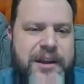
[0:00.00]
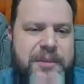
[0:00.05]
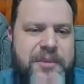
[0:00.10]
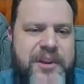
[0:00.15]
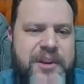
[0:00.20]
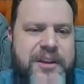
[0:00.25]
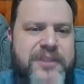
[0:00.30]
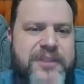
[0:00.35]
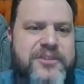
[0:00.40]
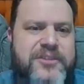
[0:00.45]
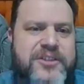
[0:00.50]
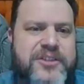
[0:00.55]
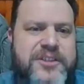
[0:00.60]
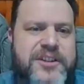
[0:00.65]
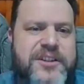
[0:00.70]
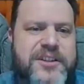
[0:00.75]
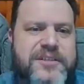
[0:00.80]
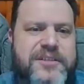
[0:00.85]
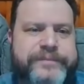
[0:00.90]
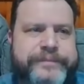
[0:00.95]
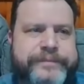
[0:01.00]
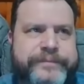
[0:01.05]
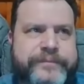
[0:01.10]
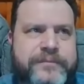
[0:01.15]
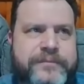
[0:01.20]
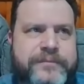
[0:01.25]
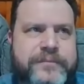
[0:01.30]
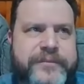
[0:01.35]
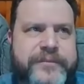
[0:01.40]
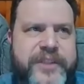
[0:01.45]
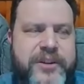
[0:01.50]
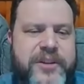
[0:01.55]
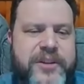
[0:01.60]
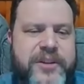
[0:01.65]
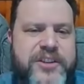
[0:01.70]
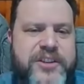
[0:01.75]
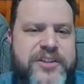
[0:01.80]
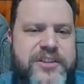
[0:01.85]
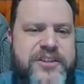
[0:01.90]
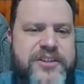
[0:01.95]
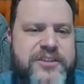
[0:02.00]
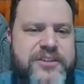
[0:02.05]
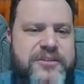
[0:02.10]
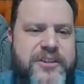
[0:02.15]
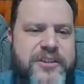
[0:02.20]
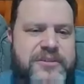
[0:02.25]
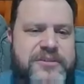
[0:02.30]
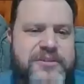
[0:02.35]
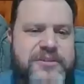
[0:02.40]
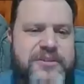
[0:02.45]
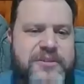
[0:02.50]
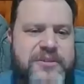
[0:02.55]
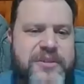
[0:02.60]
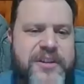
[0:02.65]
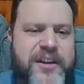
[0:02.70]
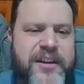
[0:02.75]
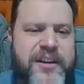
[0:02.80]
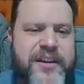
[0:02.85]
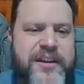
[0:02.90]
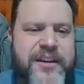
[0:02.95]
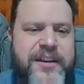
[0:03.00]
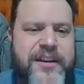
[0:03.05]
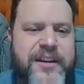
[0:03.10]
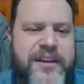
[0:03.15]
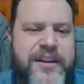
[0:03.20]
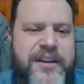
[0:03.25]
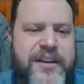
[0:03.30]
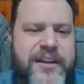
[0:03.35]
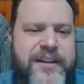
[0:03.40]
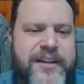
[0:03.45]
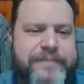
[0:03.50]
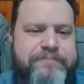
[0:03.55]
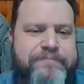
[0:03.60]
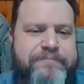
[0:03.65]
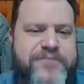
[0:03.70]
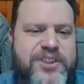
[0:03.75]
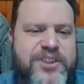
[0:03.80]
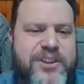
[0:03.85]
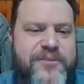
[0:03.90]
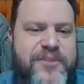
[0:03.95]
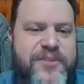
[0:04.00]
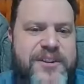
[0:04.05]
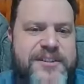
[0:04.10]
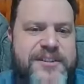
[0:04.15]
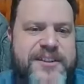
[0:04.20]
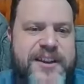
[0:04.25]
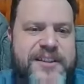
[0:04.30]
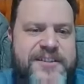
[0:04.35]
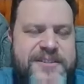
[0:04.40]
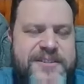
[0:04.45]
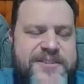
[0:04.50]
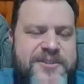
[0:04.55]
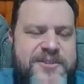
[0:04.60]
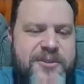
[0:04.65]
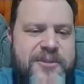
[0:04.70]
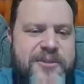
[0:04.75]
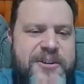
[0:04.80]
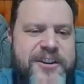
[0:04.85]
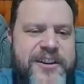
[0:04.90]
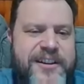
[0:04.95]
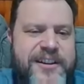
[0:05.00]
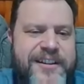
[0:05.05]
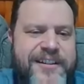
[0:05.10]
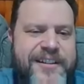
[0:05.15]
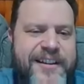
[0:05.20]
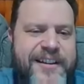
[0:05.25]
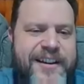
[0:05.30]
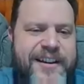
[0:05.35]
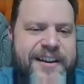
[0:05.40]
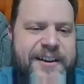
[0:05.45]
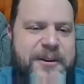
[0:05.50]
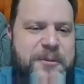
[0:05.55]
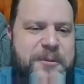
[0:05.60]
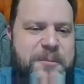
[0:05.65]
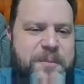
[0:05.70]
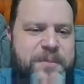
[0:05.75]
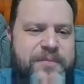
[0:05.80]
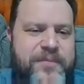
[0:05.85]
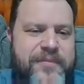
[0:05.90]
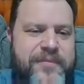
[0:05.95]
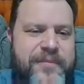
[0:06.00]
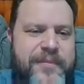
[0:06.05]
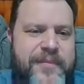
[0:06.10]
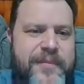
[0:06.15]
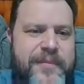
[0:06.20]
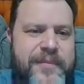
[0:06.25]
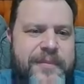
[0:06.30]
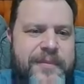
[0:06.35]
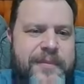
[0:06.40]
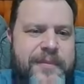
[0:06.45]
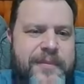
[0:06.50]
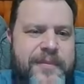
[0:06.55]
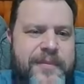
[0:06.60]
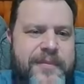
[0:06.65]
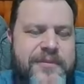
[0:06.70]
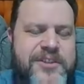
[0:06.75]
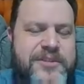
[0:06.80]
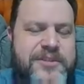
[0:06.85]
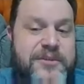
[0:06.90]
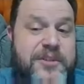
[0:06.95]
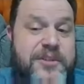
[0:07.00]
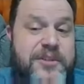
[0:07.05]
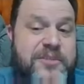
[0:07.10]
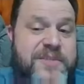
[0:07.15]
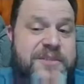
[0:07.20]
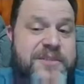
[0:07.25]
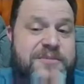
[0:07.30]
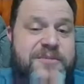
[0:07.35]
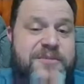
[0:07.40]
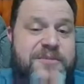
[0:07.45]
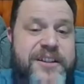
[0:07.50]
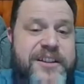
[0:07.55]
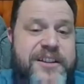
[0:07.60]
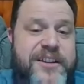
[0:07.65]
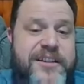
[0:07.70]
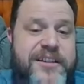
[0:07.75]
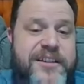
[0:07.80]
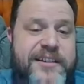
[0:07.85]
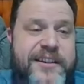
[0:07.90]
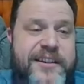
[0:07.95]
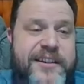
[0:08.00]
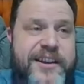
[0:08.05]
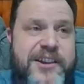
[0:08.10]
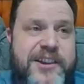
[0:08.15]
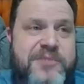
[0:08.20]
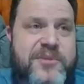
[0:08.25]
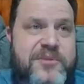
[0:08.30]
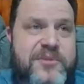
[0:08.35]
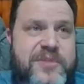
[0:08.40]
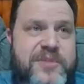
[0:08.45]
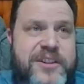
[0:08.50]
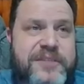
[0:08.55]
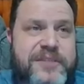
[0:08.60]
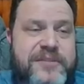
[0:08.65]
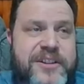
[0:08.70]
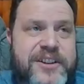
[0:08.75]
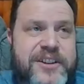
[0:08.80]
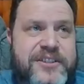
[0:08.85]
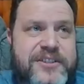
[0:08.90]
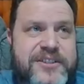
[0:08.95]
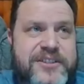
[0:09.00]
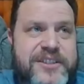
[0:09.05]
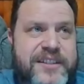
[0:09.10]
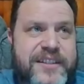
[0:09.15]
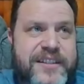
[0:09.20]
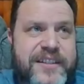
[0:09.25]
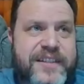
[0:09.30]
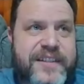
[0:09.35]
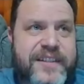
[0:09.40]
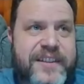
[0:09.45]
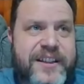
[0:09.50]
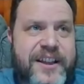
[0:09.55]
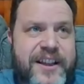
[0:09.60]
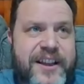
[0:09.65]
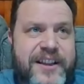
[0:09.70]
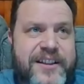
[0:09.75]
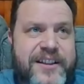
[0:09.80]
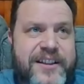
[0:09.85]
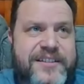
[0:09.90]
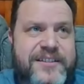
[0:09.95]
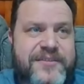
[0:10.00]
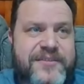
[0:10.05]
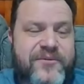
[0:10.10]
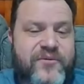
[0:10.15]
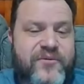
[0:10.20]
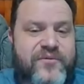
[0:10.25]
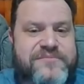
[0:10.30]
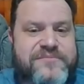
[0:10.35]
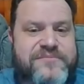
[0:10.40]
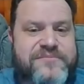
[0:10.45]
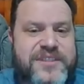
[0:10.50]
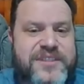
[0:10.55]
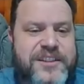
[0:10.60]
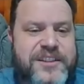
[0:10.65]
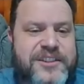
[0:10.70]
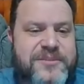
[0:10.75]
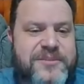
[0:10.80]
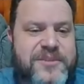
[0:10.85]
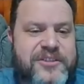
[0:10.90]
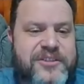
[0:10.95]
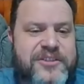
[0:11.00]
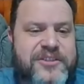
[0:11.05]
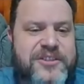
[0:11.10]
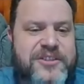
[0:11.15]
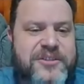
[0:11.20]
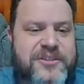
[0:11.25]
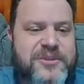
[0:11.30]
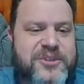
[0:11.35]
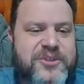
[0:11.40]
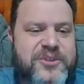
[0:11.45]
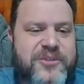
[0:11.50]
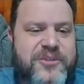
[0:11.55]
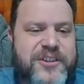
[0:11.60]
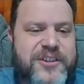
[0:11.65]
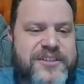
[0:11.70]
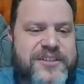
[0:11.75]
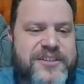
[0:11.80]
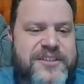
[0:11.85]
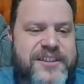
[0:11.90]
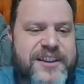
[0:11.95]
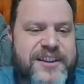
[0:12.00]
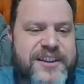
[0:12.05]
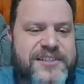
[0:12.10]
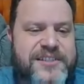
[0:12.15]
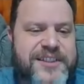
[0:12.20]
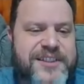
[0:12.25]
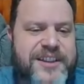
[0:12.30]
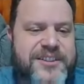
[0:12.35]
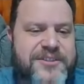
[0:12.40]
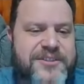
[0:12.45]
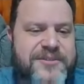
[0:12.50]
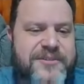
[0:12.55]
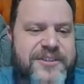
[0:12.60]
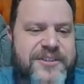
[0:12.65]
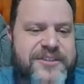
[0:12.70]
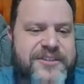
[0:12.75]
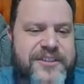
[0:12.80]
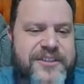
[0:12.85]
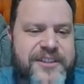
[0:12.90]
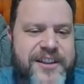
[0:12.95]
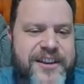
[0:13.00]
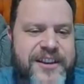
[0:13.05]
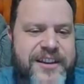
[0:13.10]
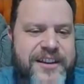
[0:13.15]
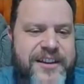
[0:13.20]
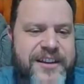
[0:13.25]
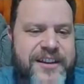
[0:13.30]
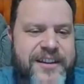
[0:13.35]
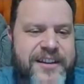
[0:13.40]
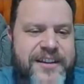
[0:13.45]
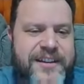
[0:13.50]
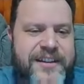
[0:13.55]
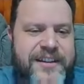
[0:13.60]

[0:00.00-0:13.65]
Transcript: interesting, each of the studios doing a self-contained story. So it could be really, really interesting to see some interesting new stories and kind of side stories and the like. If